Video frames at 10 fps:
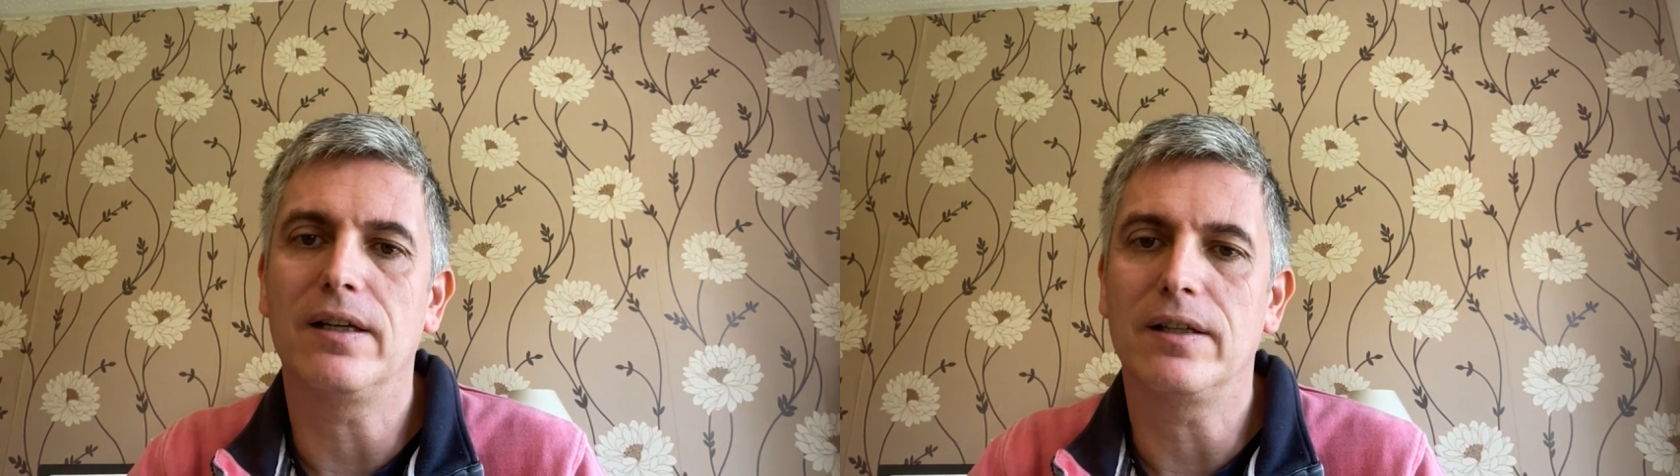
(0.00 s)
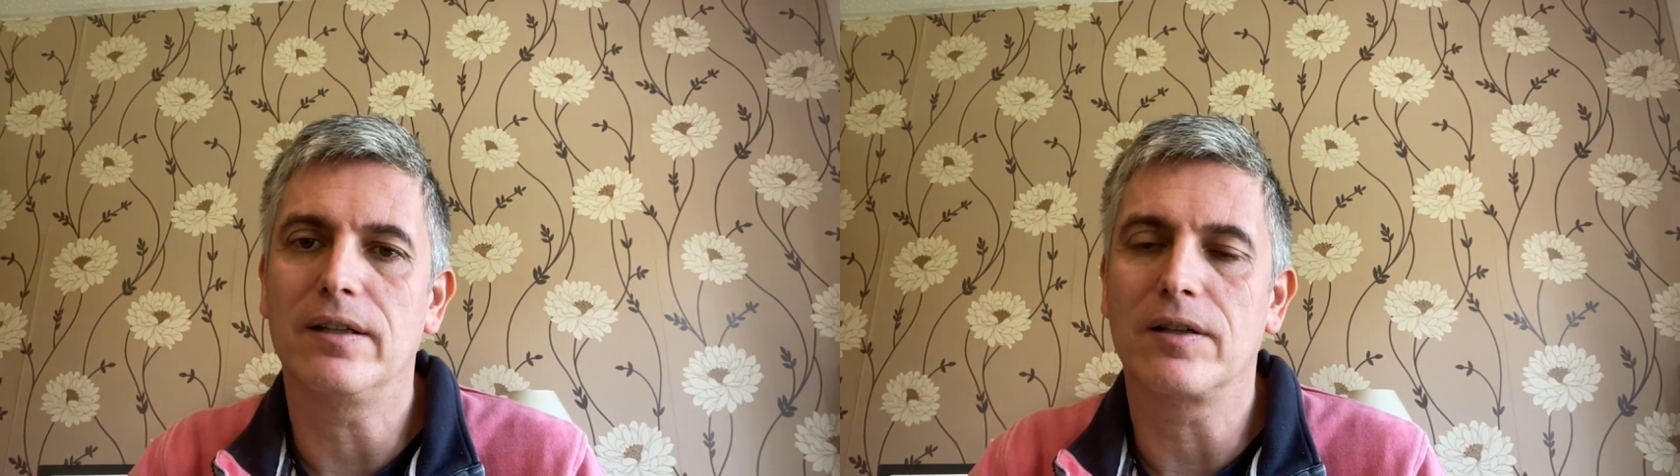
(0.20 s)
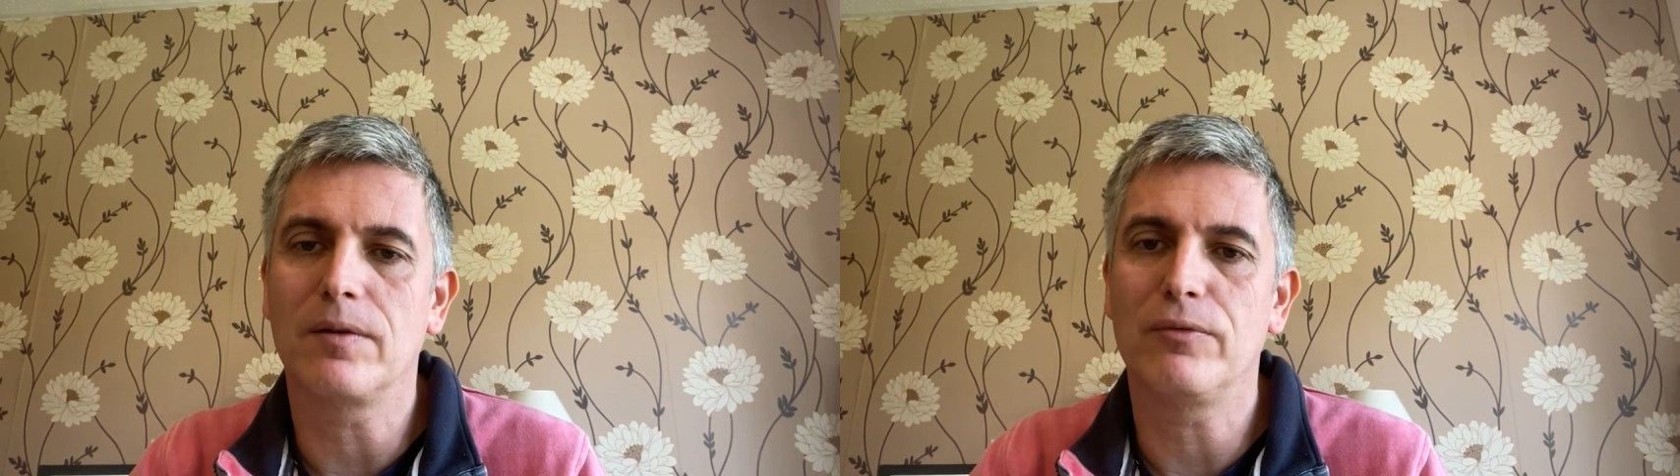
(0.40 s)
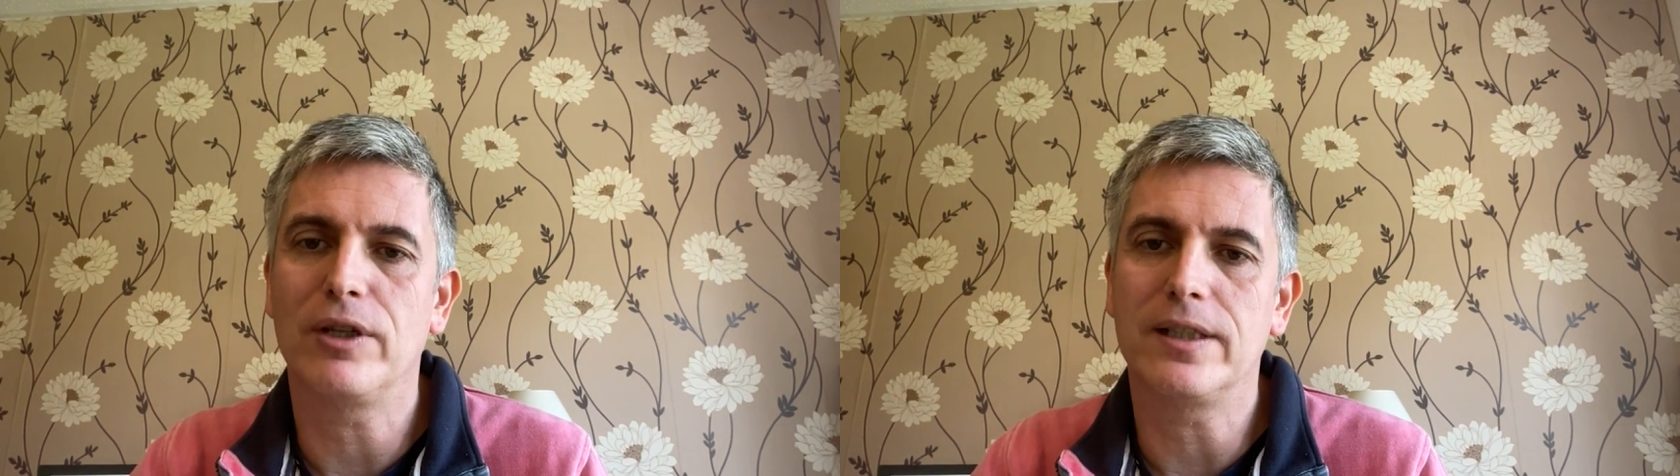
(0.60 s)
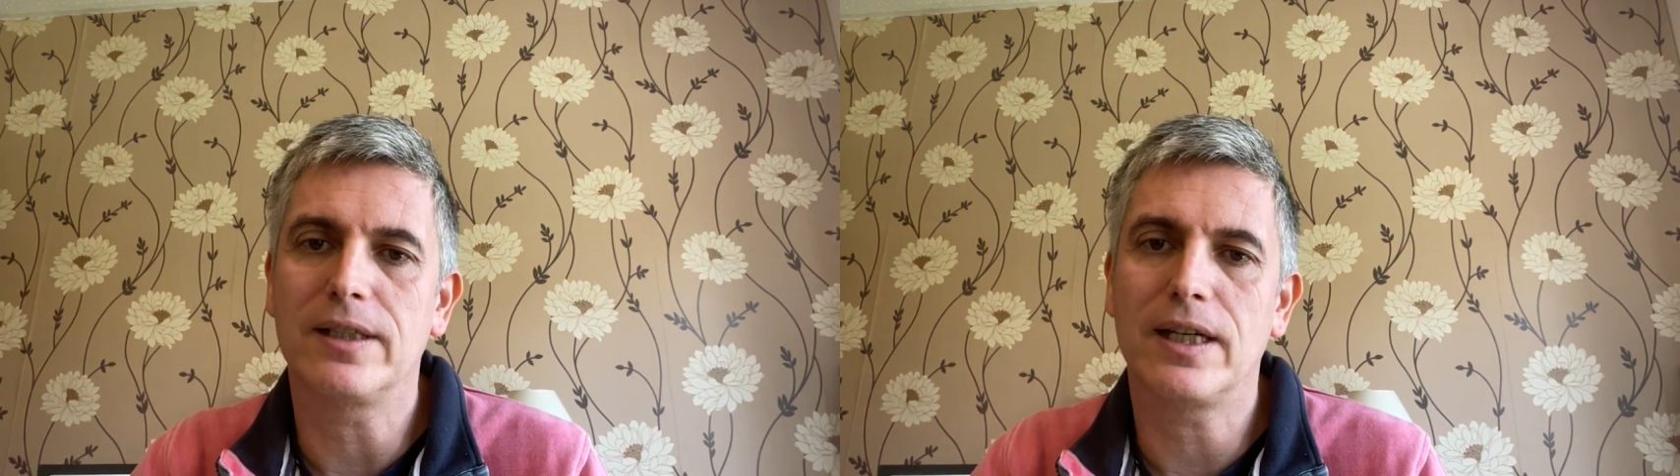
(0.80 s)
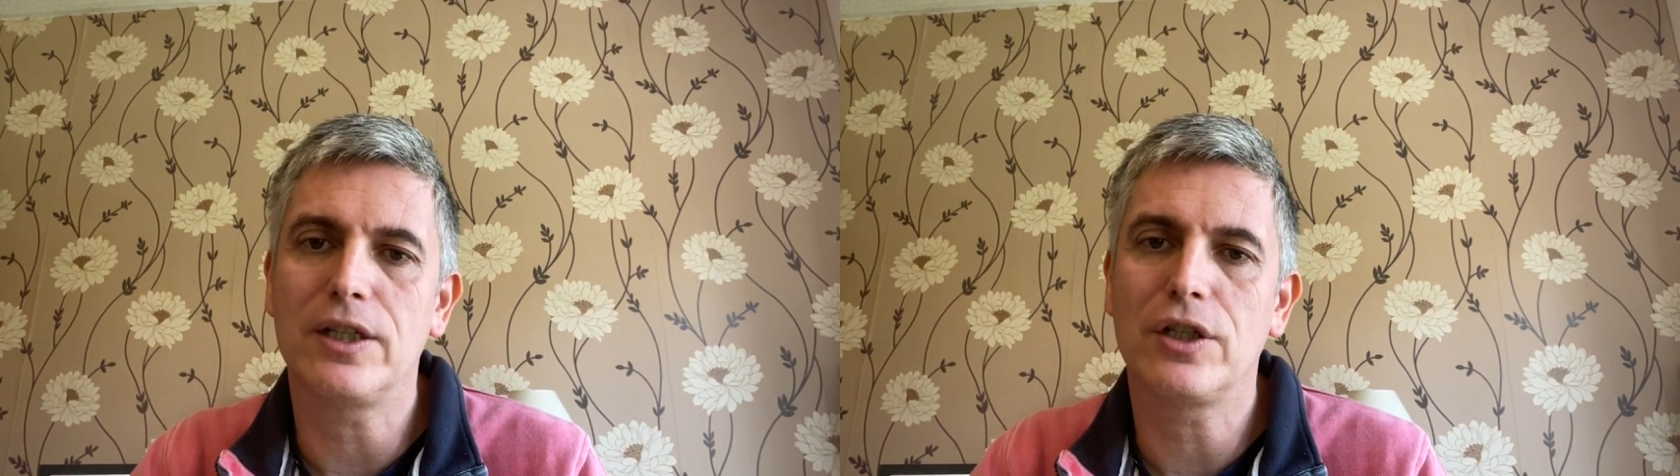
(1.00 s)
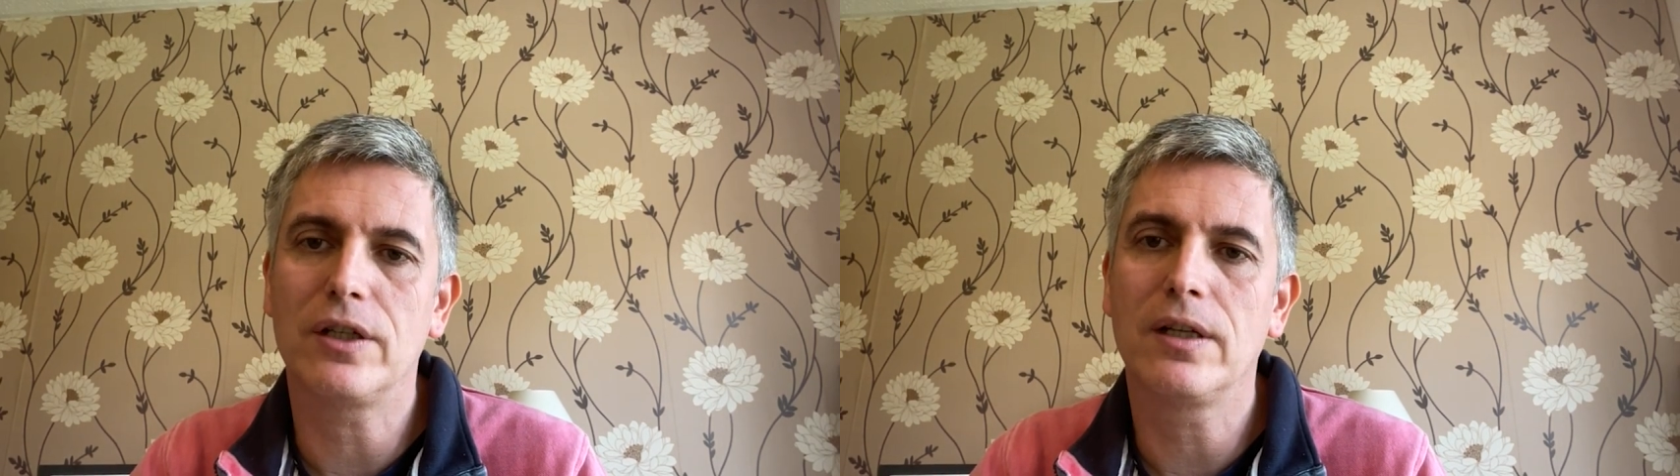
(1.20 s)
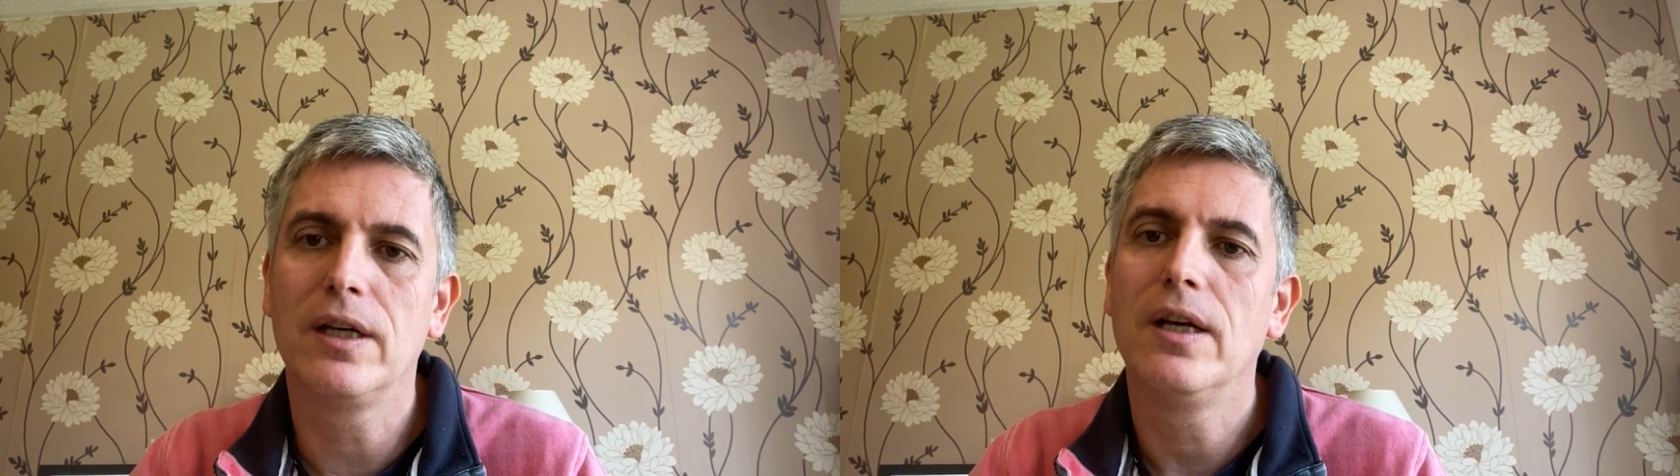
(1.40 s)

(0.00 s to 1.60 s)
of the presentation,